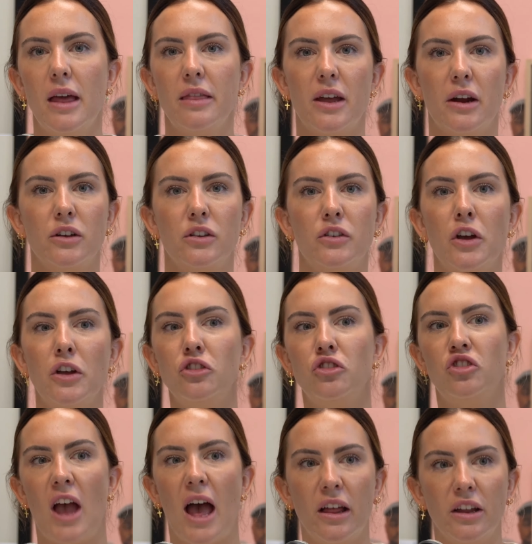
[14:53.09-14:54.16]
There are certain
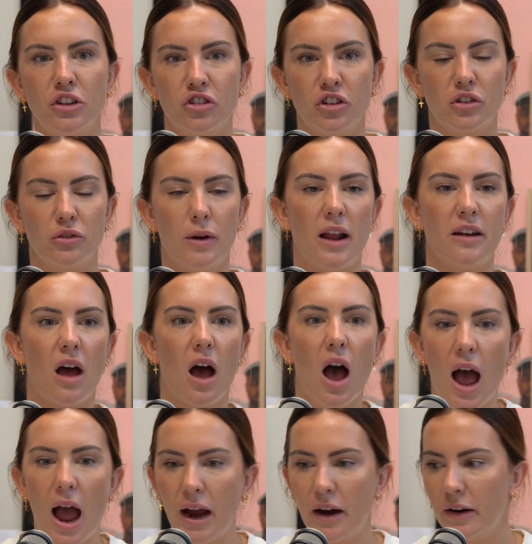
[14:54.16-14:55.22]
challenges around
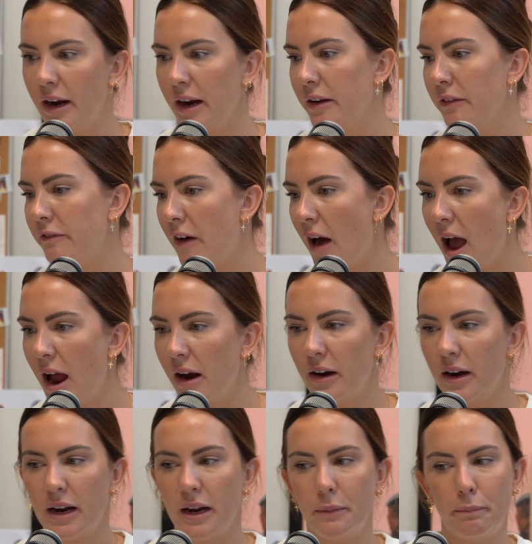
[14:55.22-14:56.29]
hiring and
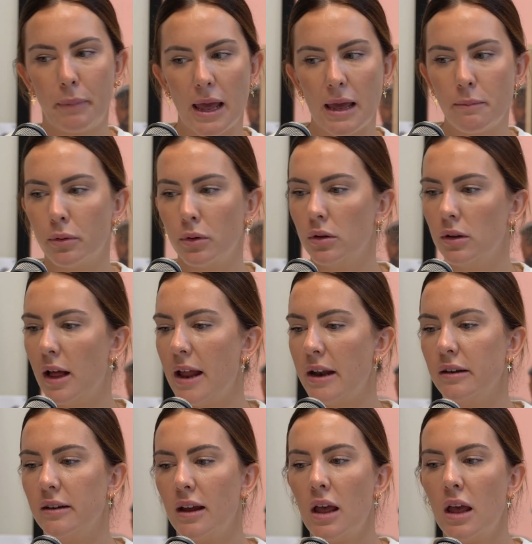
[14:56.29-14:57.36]
firing and people
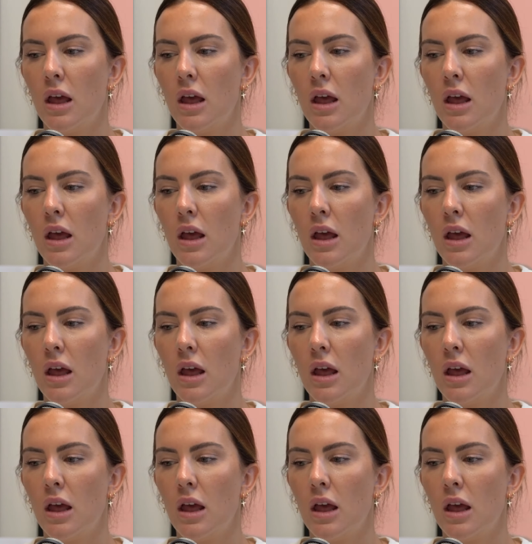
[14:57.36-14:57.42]
and